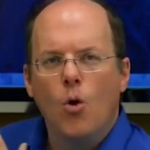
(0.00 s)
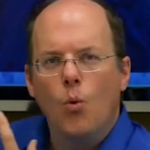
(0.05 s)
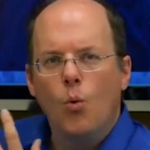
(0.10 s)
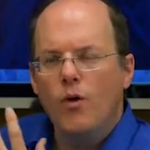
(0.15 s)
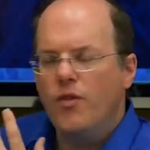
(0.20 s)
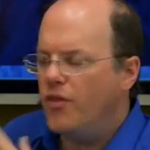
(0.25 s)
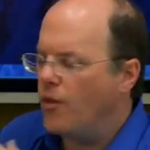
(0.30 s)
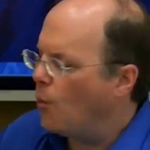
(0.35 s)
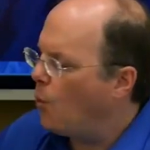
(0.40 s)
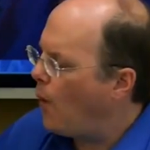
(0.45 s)

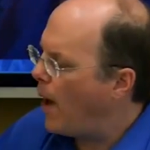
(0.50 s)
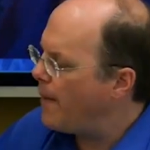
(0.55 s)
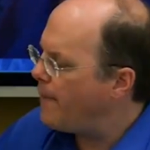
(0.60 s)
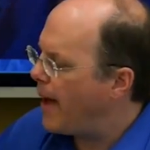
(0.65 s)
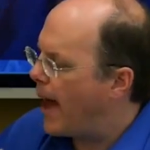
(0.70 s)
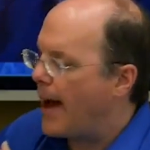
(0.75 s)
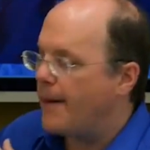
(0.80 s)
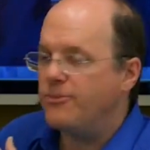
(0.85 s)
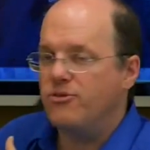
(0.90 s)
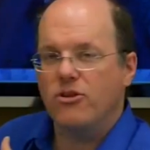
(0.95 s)
With the web
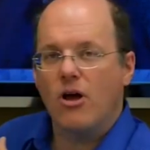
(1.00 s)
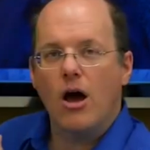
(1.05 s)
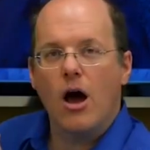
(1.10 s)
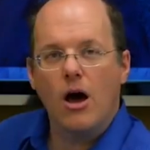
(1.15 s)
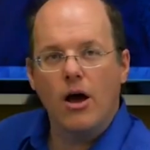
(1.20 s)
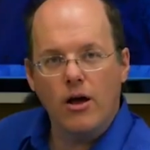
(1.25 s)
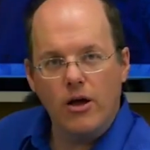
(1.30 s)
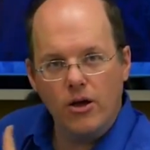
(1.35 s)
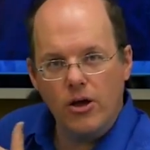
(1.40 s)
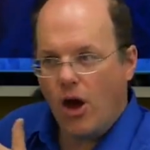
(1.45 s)
apps,
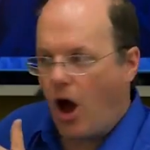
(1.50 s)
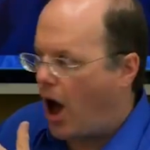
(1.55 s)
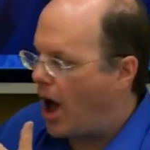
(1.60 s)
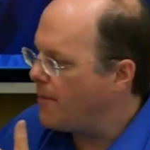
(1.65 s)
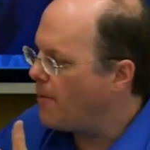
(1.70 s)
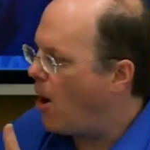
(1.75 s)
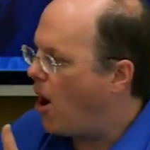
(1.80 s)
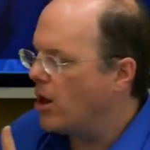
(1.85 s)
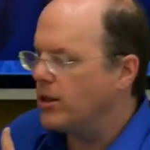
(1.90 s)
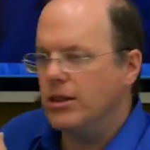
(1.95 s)

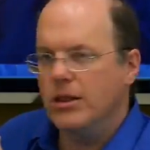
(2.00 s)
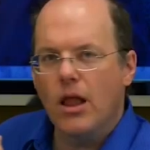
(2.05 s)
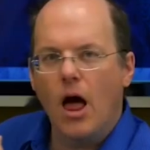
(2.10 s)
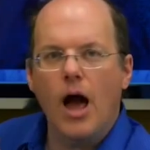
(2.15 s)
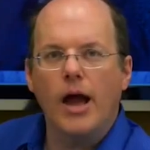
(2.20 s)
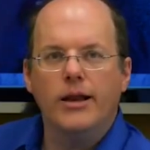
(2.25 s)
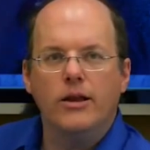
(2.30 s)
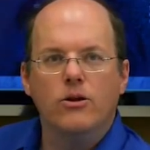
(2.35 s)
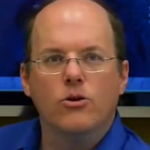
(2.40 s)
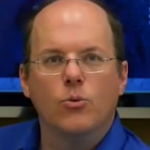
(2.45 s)
I'm
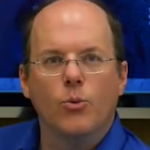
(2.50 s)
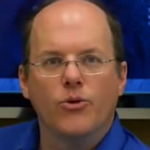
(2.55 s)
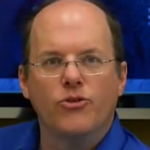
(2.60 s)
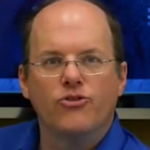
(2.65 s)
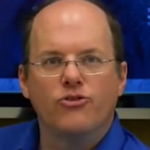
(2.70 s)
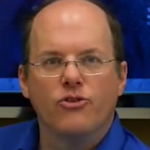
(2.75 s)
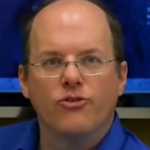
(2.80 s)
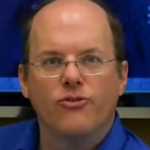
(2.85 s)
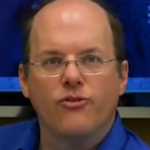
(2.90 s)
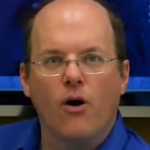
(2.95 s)
online here with
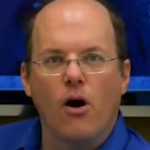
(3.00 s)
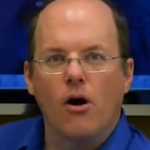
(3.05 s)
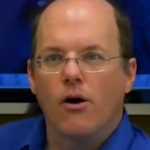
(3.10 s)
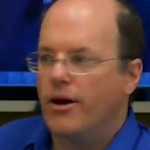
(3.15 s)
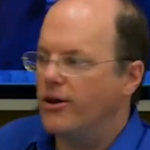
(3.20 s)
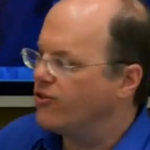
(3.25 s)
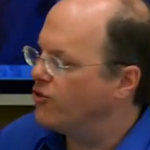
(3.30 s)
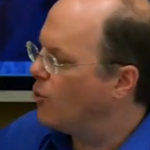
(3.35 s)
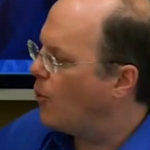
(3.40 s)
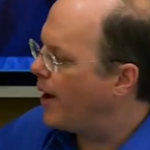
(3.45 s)

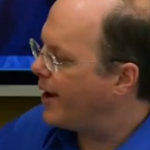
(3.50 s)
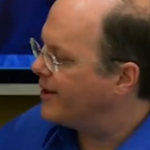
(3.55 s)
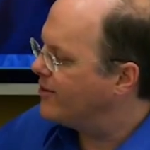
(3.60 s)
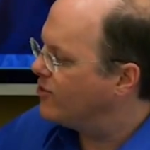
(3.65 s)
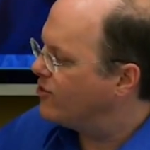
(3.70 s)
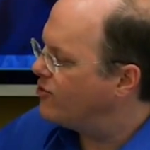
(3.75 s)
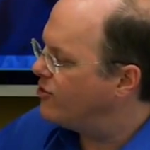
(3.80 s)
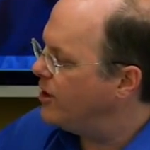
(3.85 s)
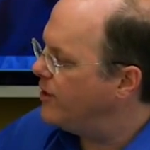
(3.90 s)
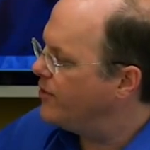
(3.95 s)
Safari, so I
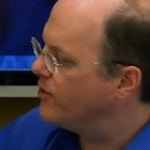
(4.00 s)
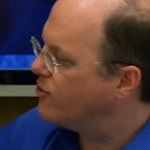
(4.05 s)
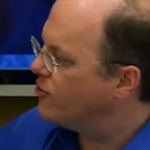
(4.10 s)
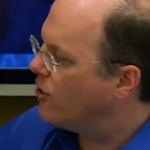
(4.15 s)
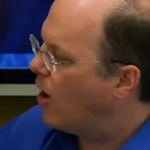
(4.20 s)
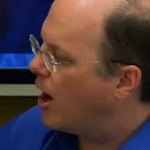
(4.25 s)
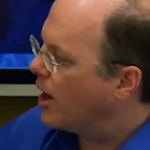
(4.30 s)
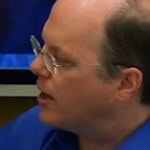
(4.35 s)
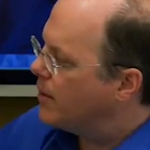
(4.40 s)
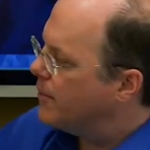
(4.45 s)
can see this
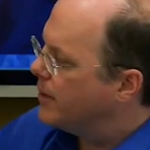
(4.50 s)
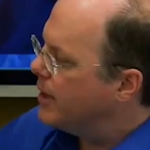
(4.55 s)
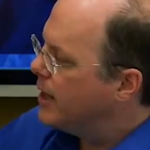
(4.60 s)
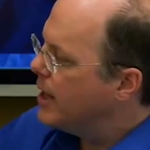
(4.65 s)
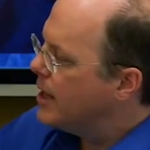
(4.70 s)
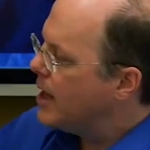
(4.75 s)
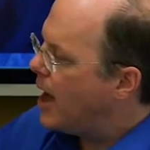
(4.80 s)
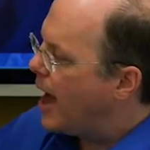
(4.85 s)
document.